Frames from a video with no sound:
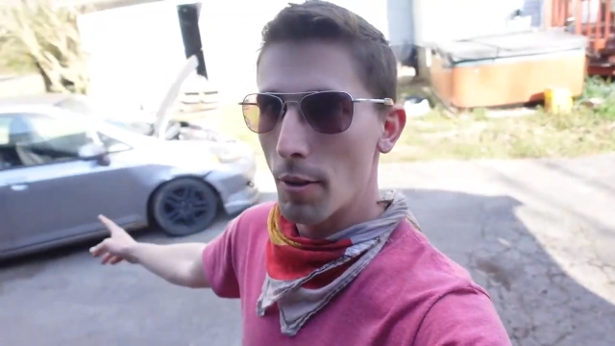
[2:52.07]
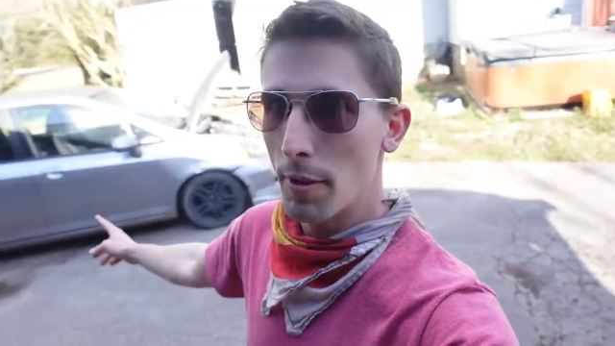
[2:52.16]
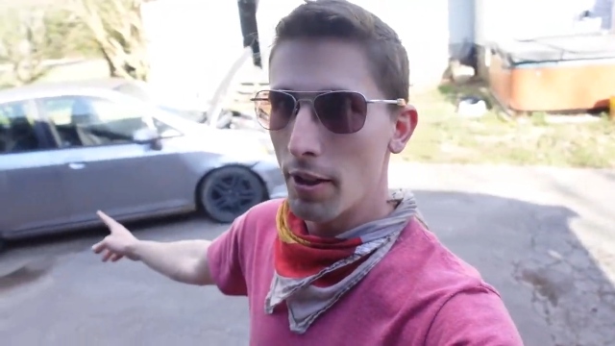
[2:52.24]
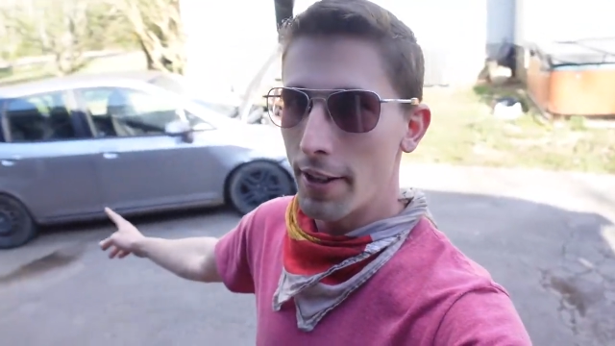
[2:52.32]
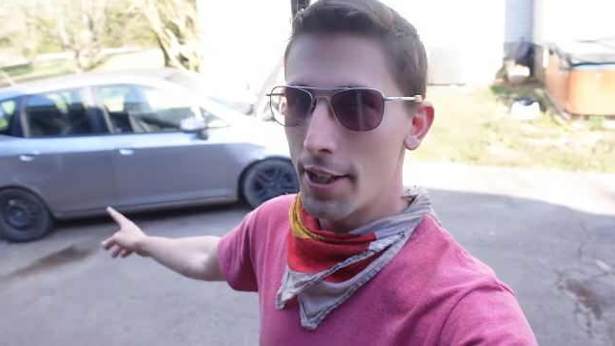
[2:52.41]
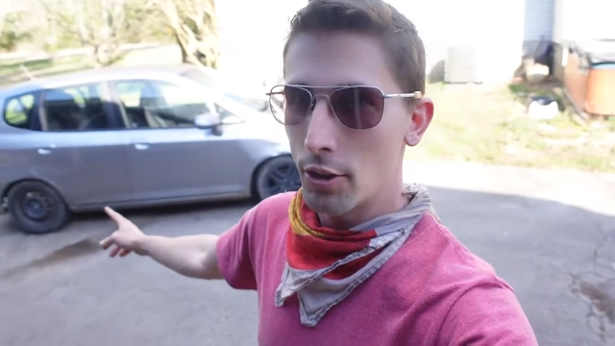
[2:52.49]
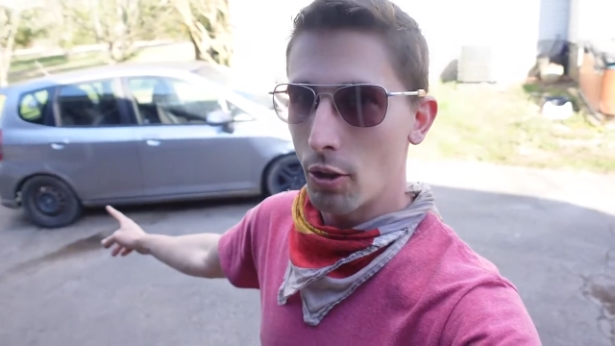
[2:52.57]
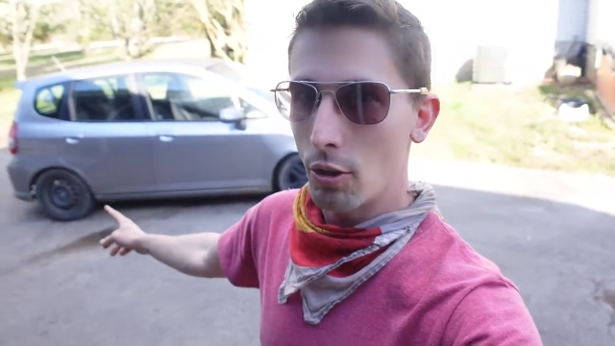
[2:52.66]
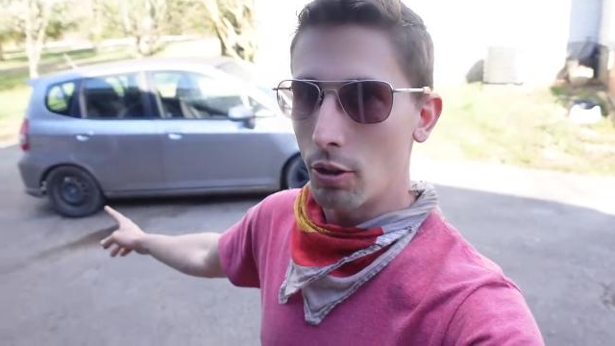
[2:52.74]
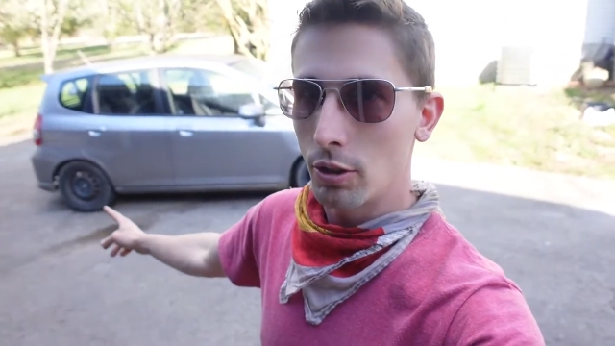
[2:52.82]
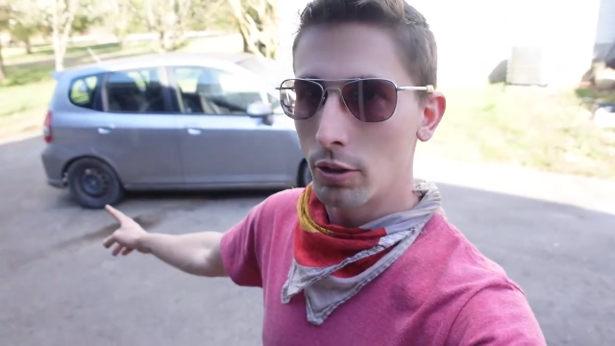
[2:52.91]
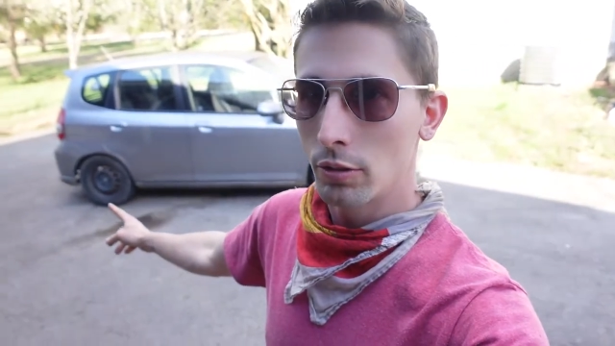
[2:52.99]
to be a race
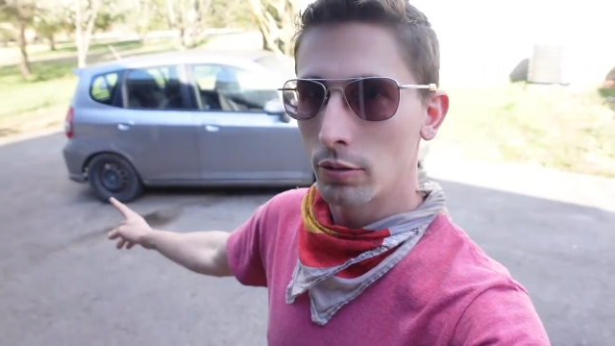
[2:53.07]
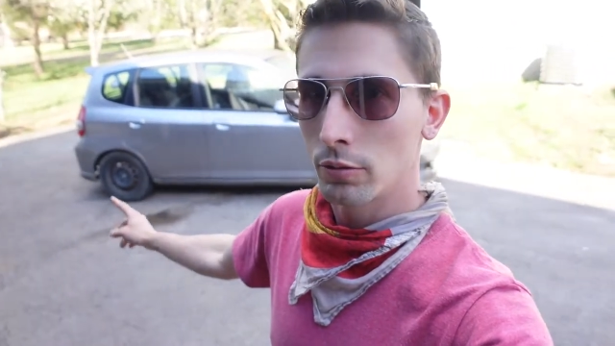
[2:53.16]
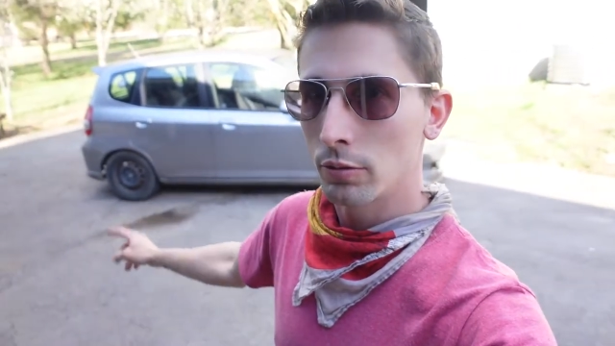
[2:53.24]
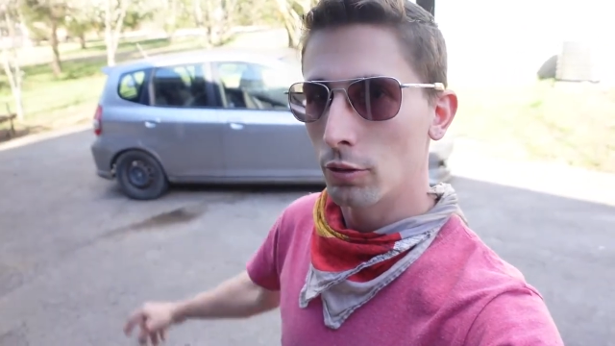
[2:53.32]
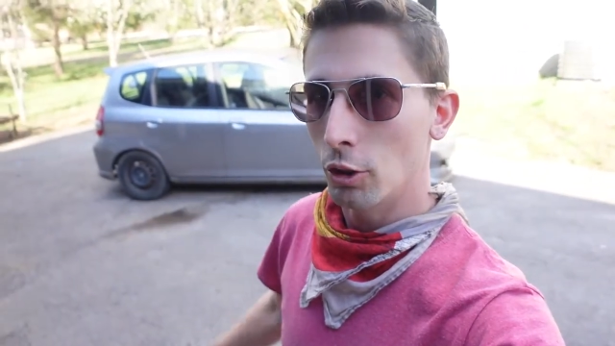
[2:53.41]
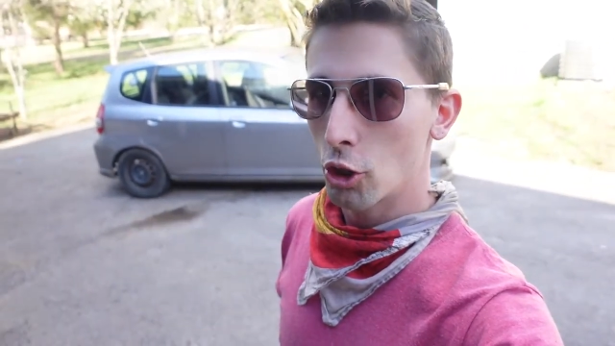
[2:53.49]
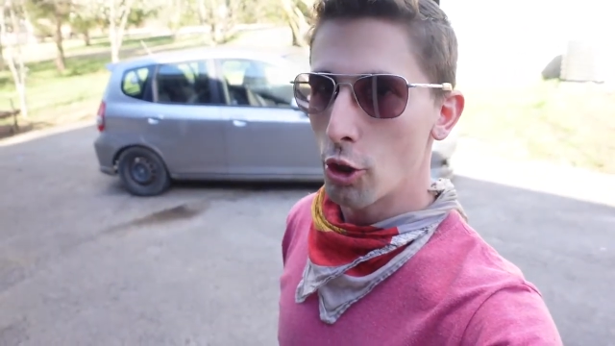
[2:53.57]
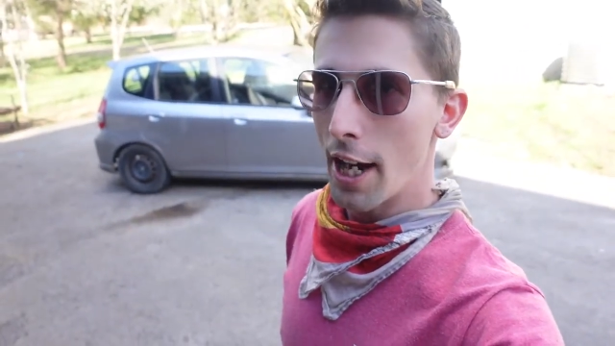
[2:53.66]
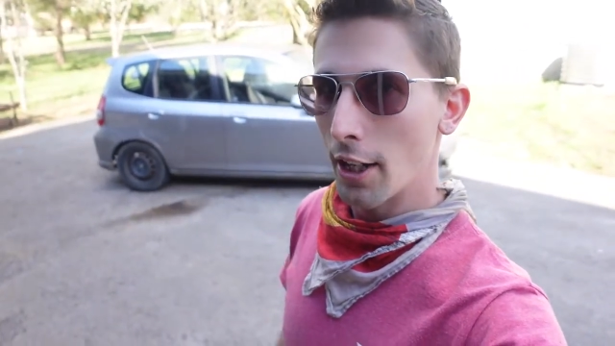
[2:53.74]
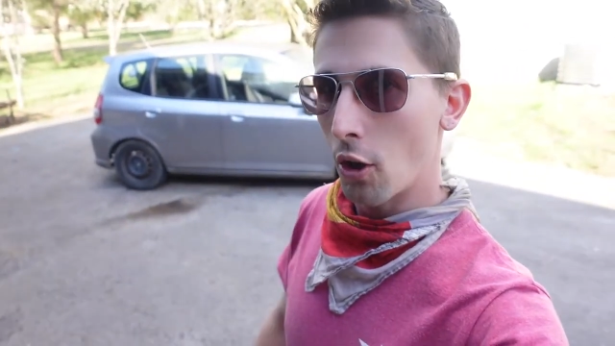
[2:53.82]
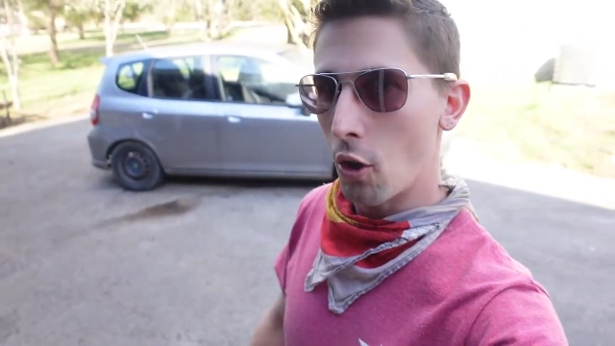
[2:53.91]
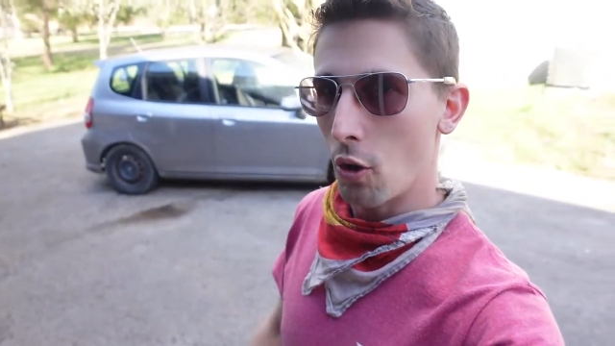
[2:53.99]
car or
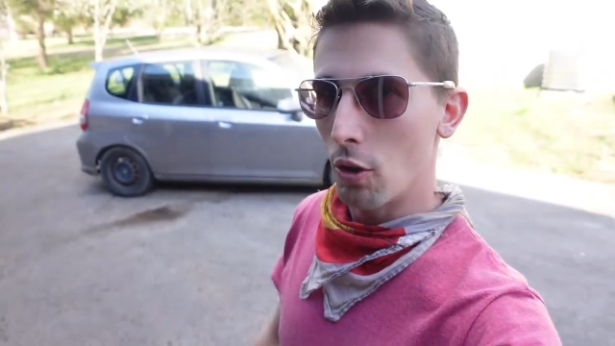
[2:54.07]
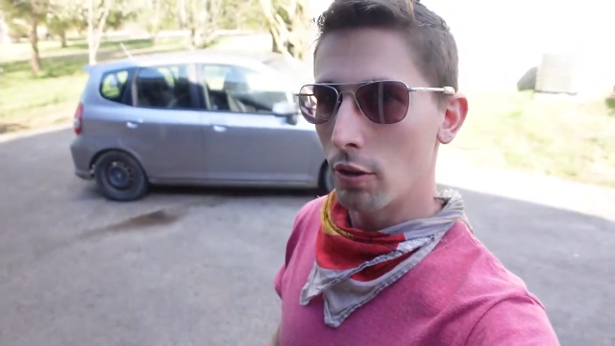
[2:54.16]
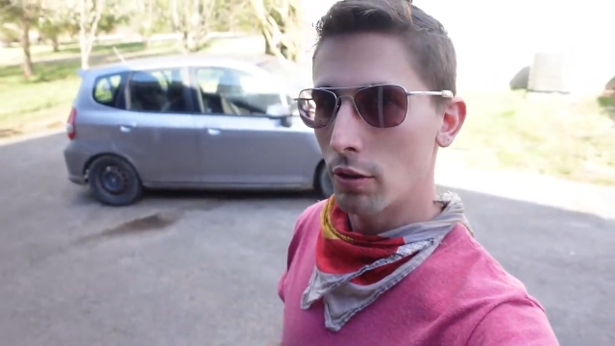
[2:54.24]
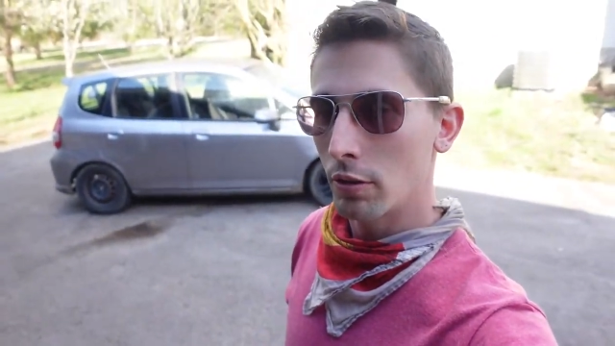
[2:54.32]
track car.